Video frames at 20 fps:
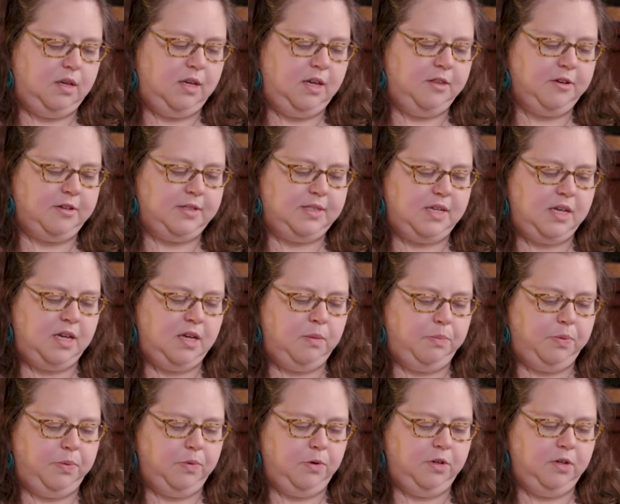either
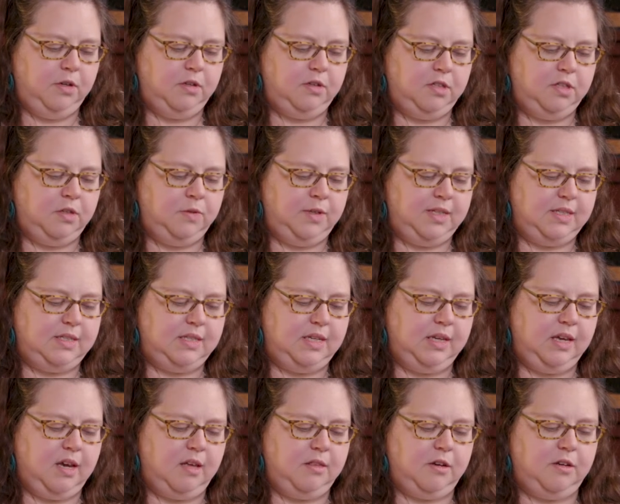tape or glue it
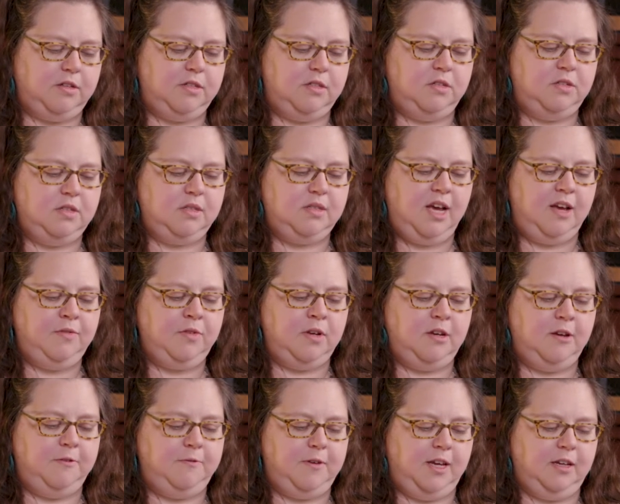together. So just have
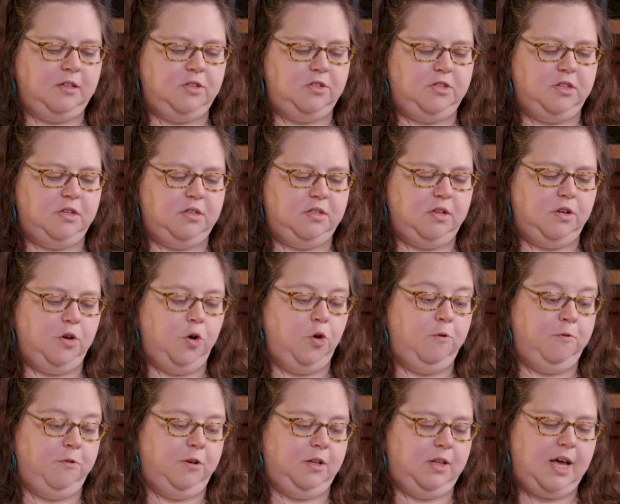enough extra to
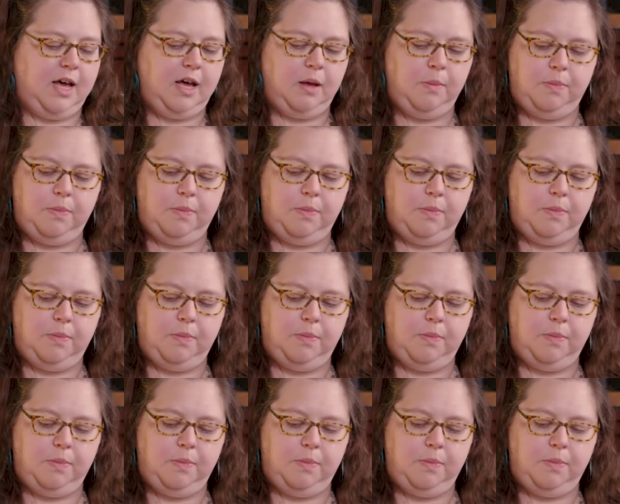overlap.